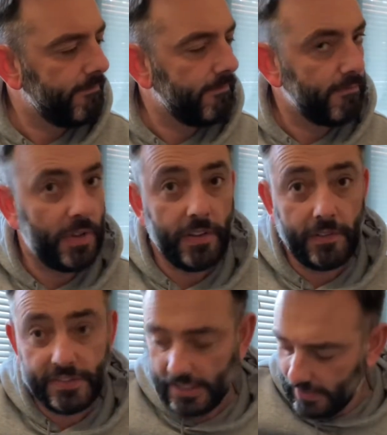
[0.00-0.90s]
But
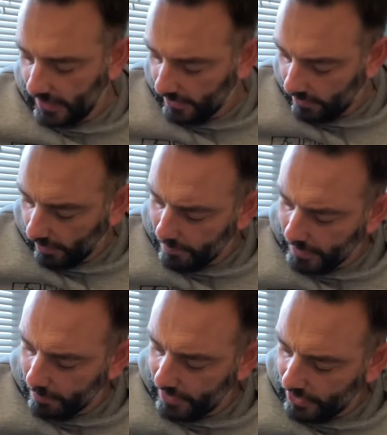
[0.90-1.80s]
obviously thinner. Right, middle
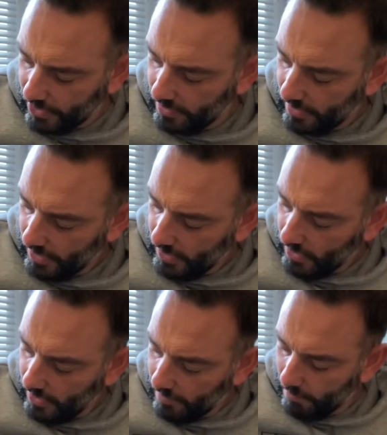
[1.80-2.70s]
position,
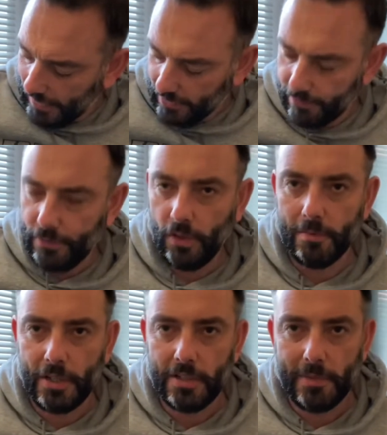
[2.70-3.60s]
back on full
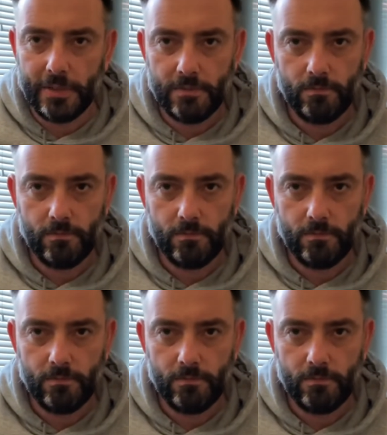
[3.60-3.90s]
humbucker mode.